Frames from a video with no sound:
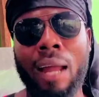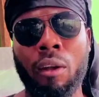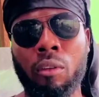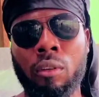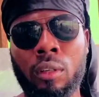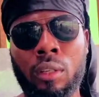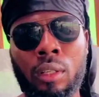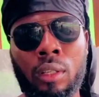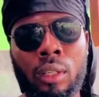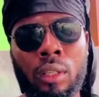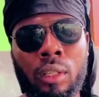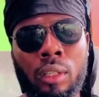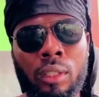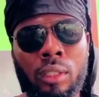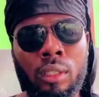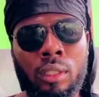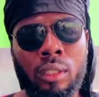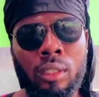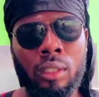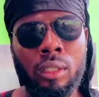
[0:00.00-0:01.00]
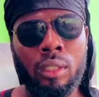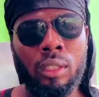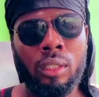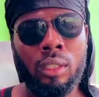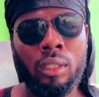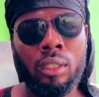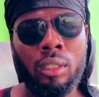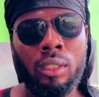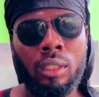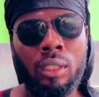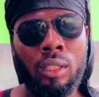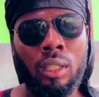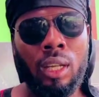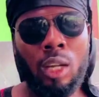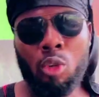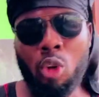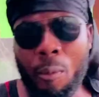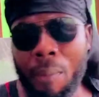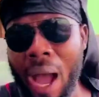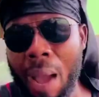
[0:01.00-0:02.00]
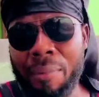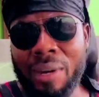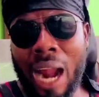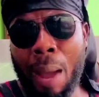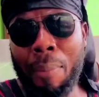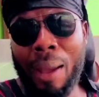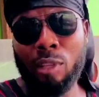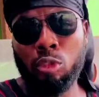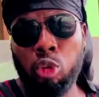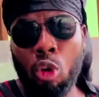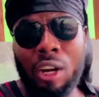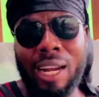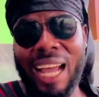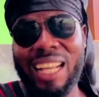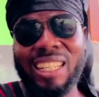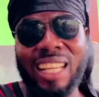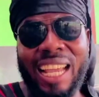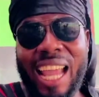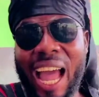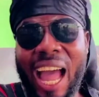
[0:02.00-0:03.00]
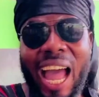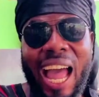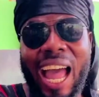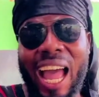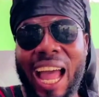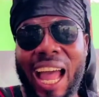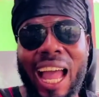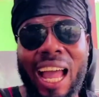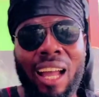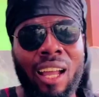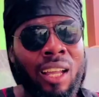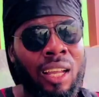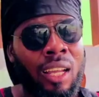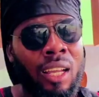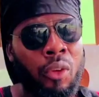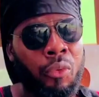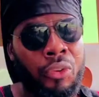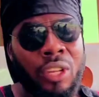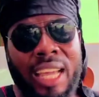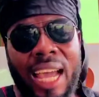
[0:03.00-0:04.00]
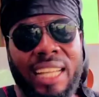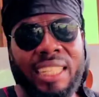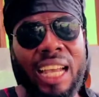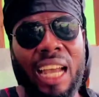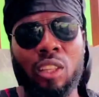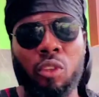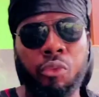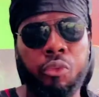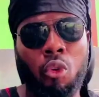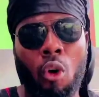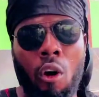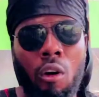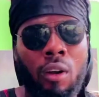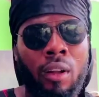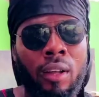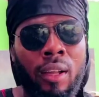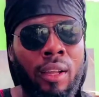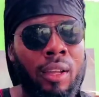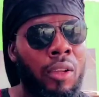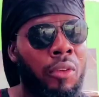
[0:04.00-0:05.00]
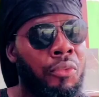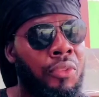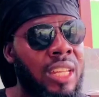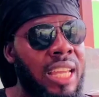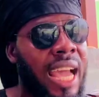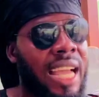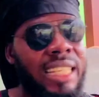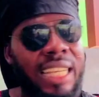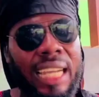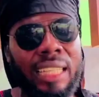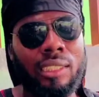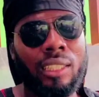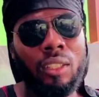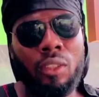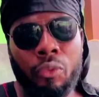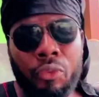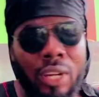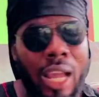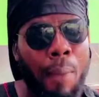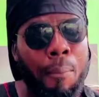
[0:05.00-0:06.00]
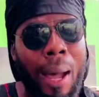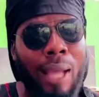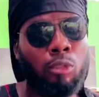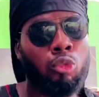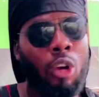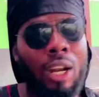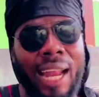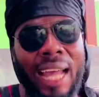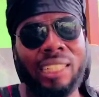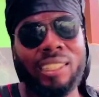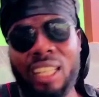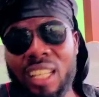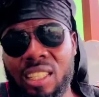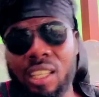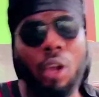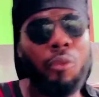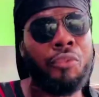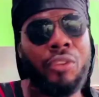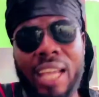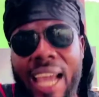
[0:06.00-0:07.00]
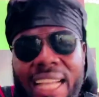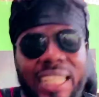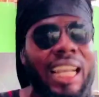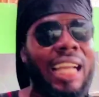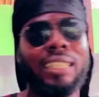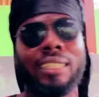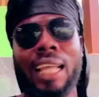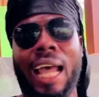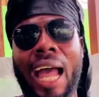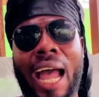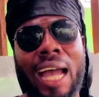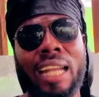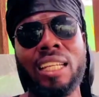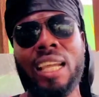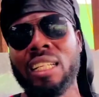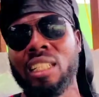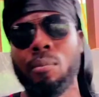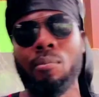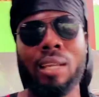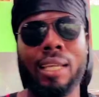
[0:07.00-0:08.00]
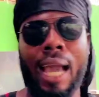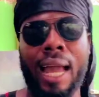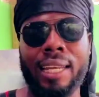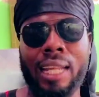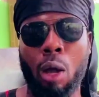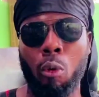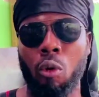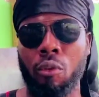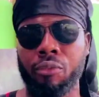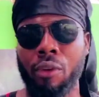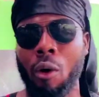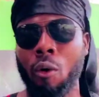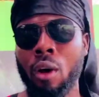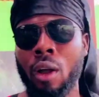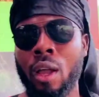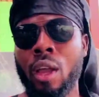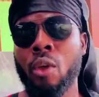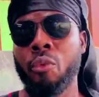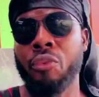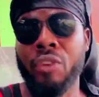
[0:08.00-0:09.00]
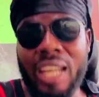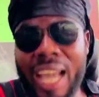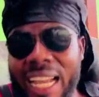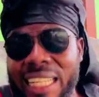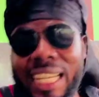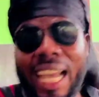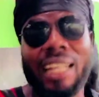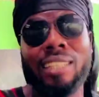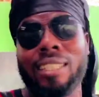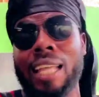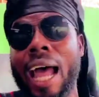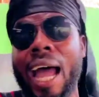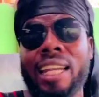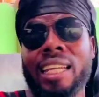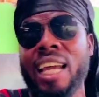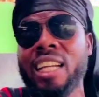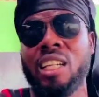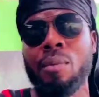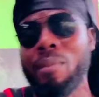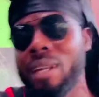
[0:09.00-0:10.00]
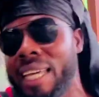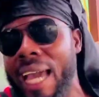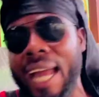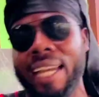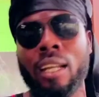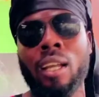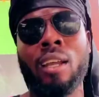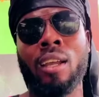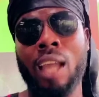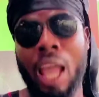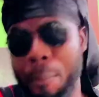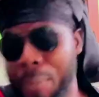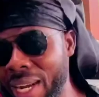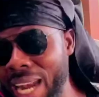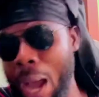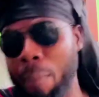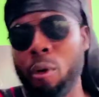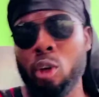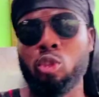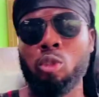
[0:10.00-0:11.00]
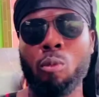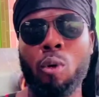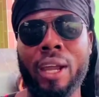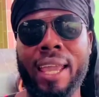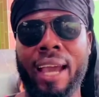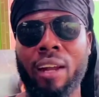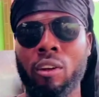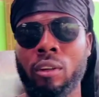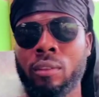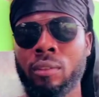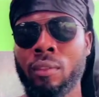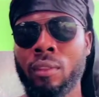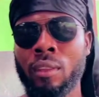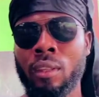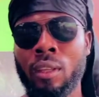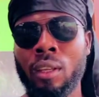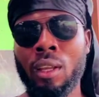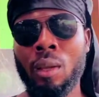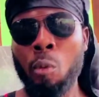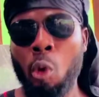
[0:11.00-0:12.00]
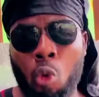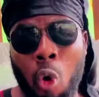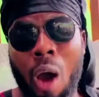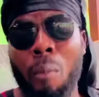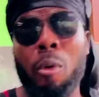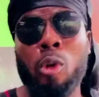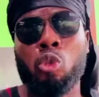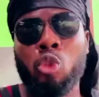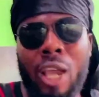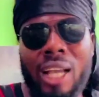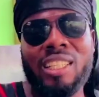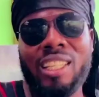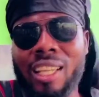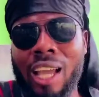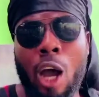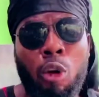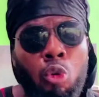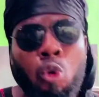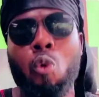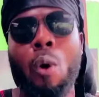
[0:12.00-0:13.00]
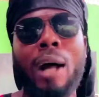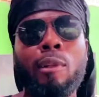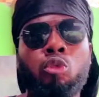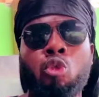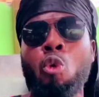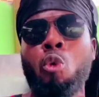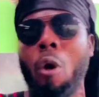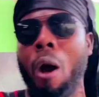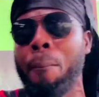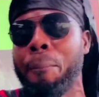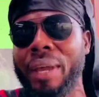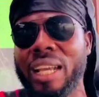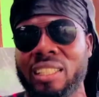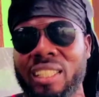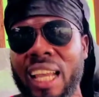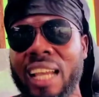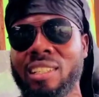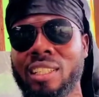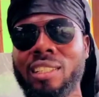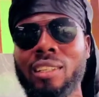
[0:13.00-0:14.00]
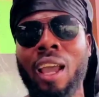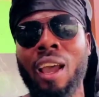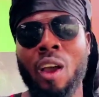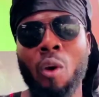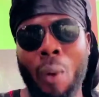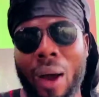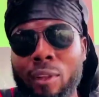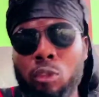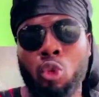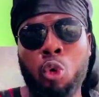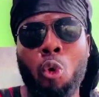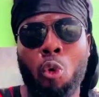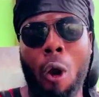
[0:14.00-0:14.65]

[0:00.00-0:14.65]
no e du ba bi na Barcelona say ya free agent for free agent free Barcelona ti say free agent ah na edim kan na akofa free agent ah na edim kan e bi na mo so mo ye no ko ko mu tue sika gu 1-2 compensation 1-2